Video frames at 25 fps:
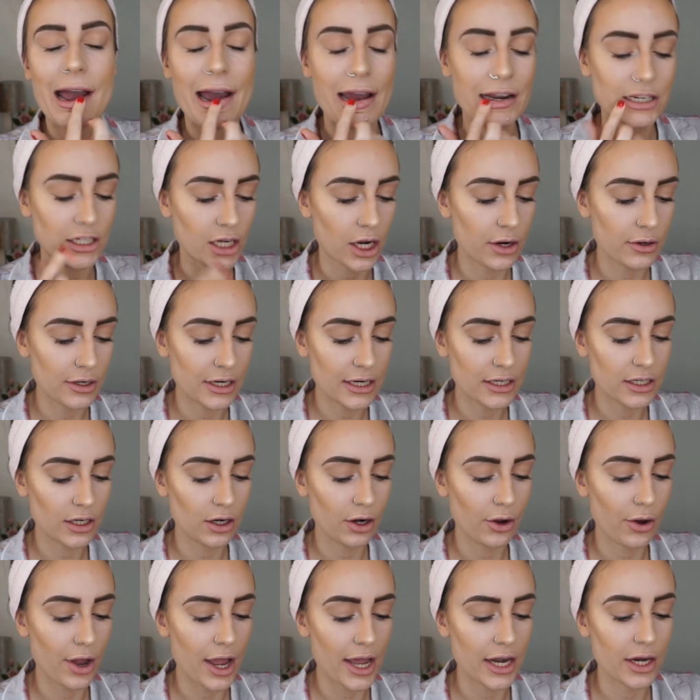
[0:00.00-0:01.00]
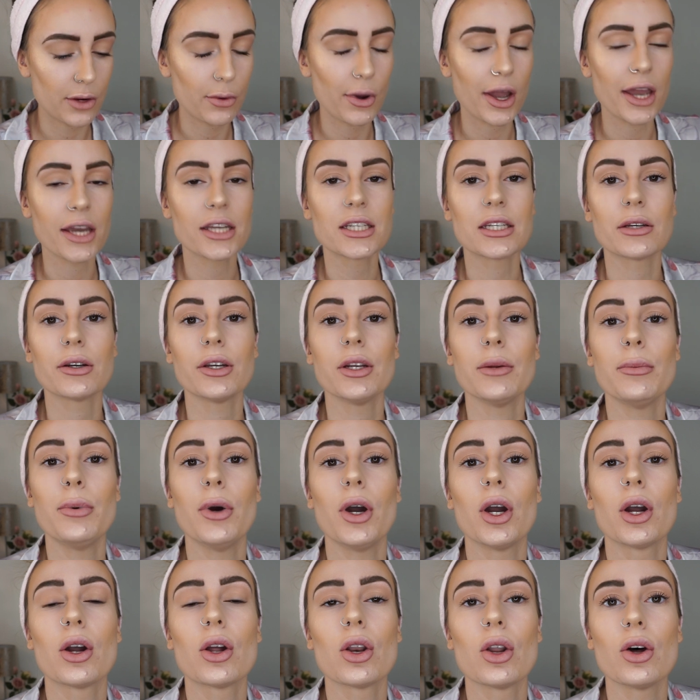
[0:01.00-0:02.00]
I don't need a lot anyway because I'm going to
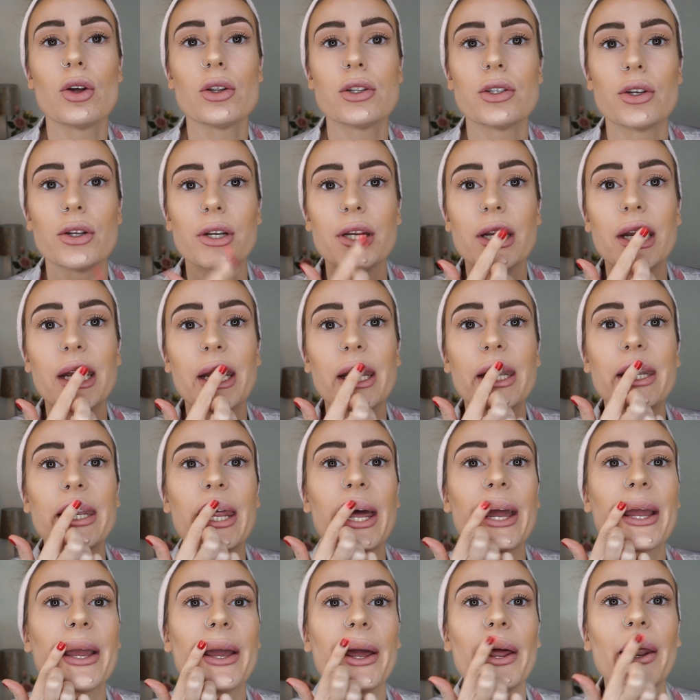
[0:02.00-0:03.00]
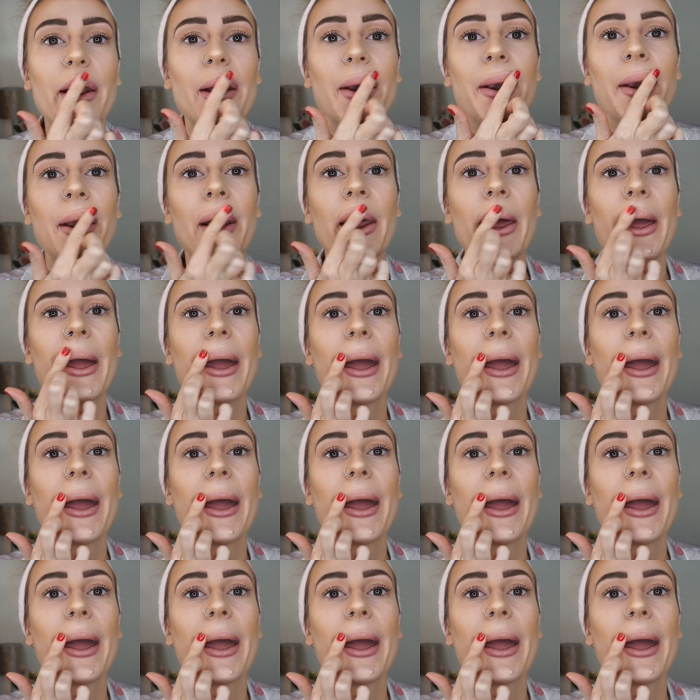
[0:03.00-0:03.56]
put a gloss on in a second.